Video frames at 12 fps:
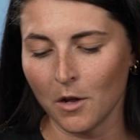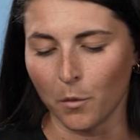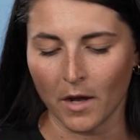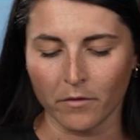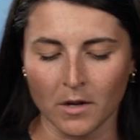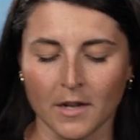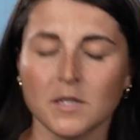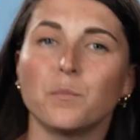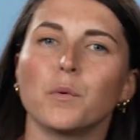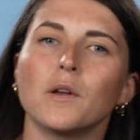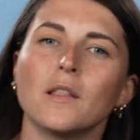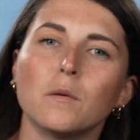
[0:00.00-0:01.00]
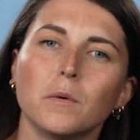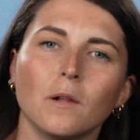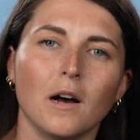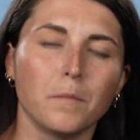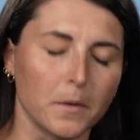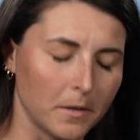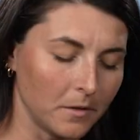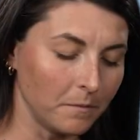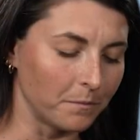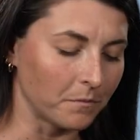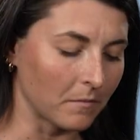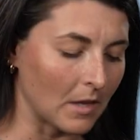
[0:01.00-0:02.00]
We have a nice breathable upper
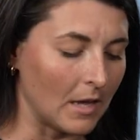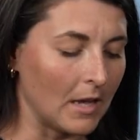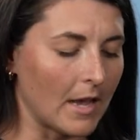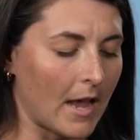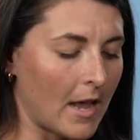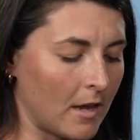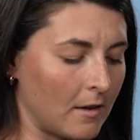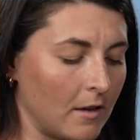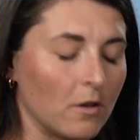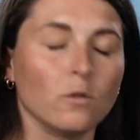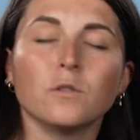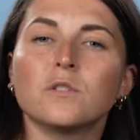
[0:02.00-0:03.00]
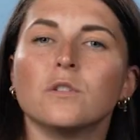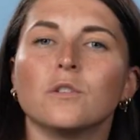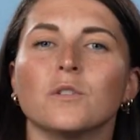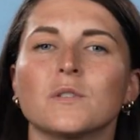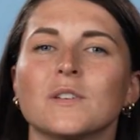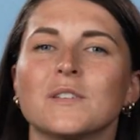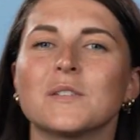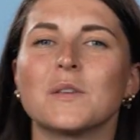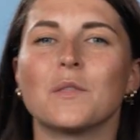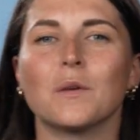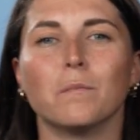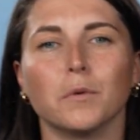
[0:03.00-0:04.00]
and it also uses
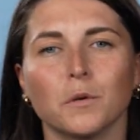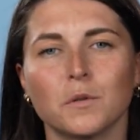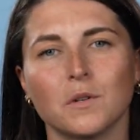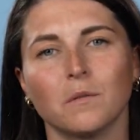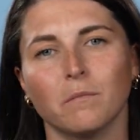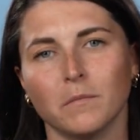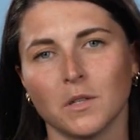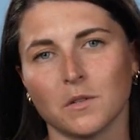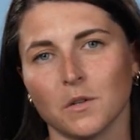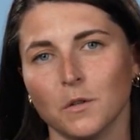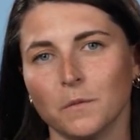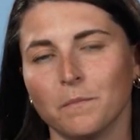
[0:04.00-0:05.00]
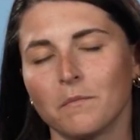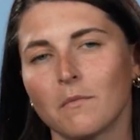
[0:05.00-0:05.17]
the Boost midsole.